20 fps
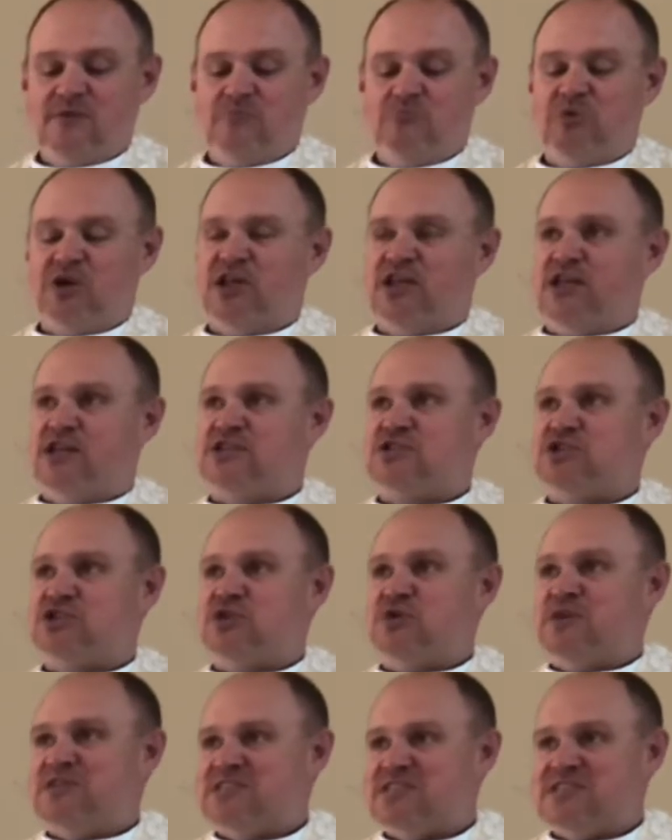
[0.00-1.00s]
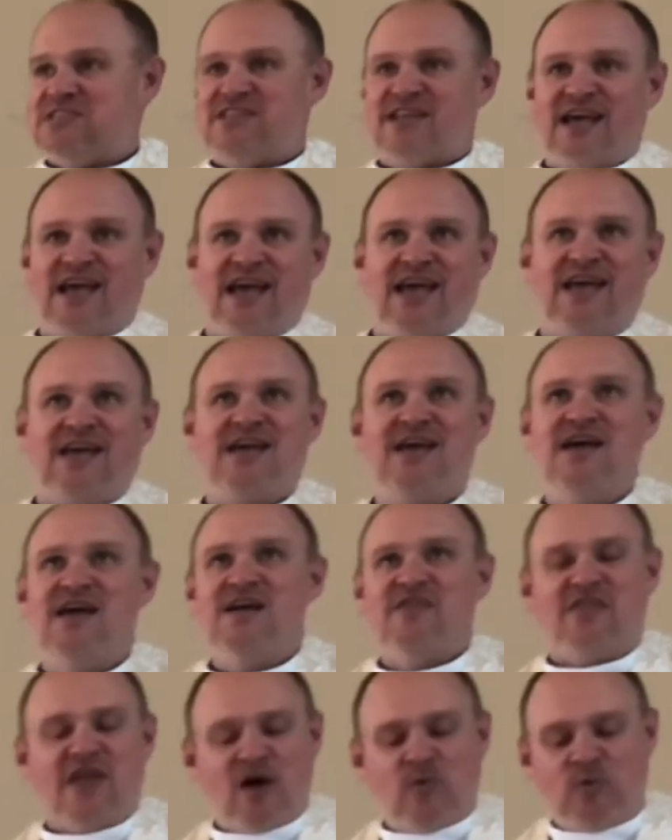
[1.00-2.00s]
But Easter is a day
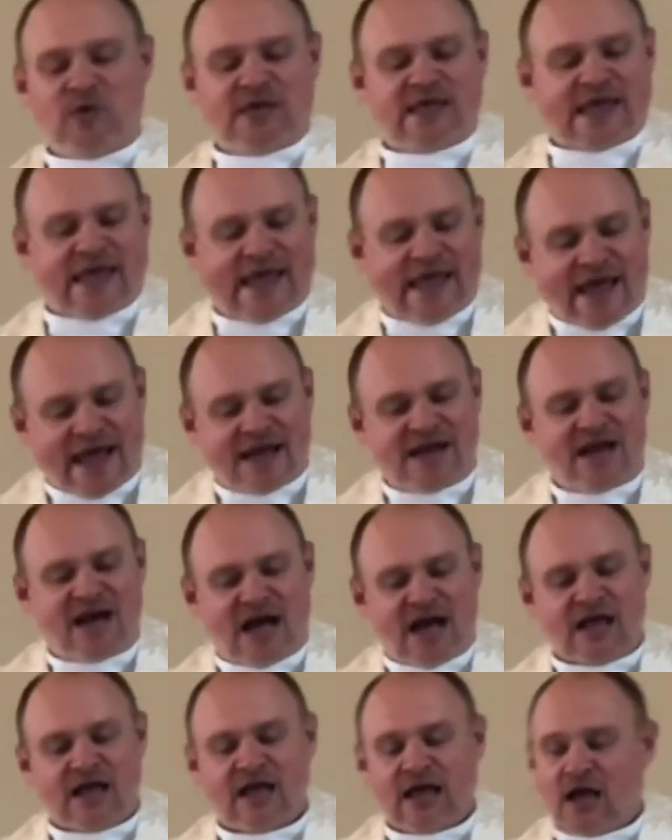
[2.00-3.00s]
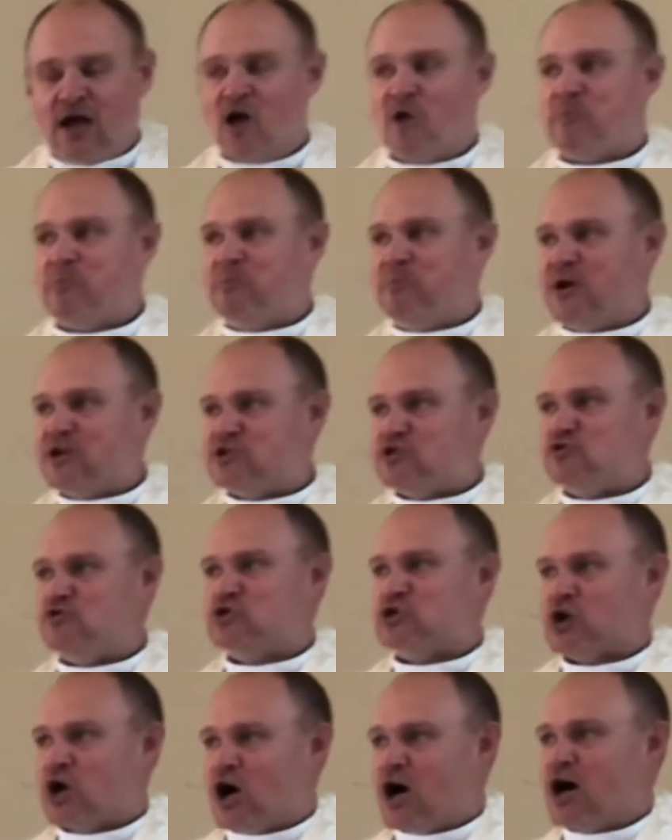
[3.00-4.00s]
that we cannot help but
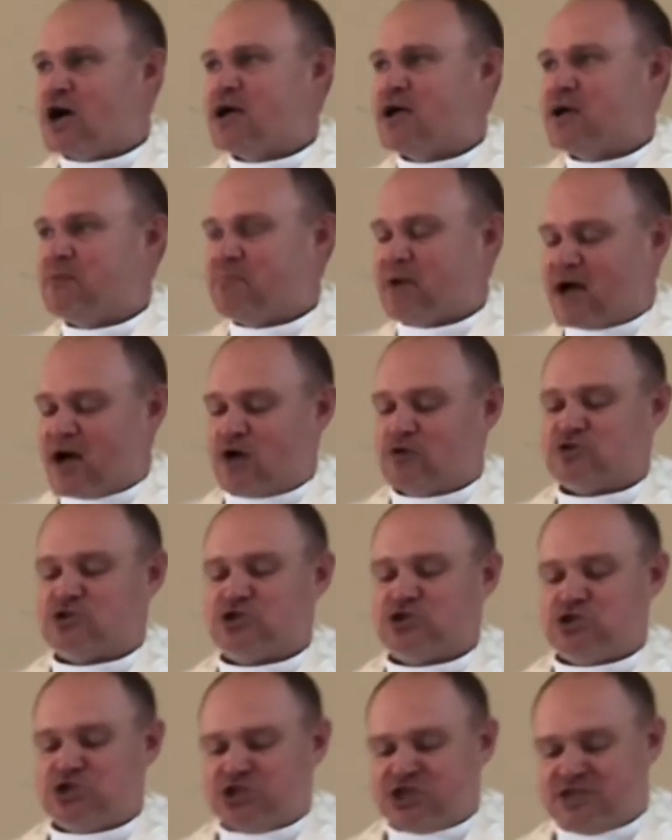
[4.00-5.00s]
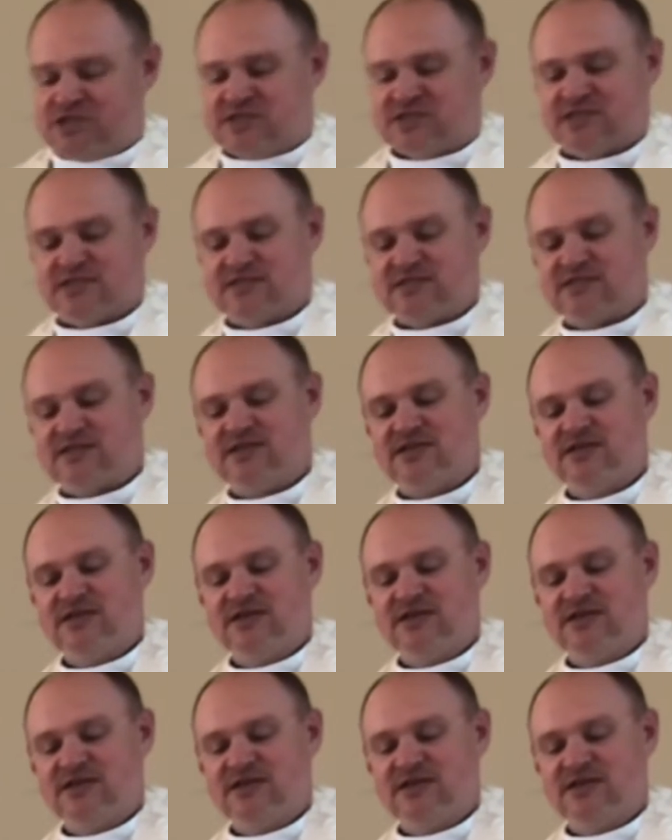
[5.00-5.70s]
to talk about Jesus